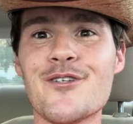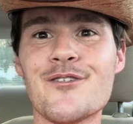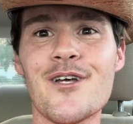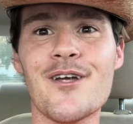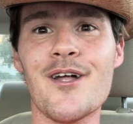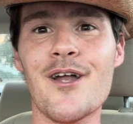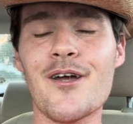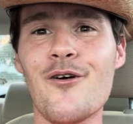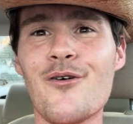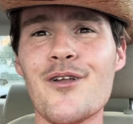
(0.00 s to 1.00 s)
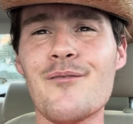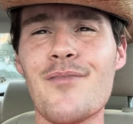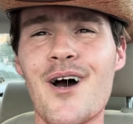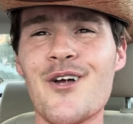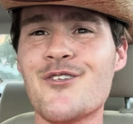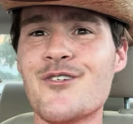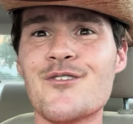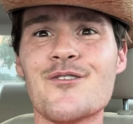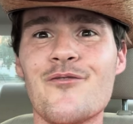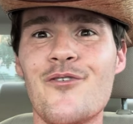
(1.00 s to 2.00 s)
I say, can I go in and buy
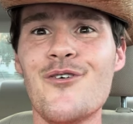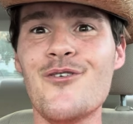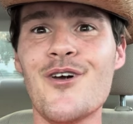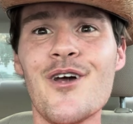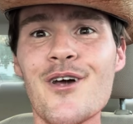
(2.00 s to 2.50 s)
just the food?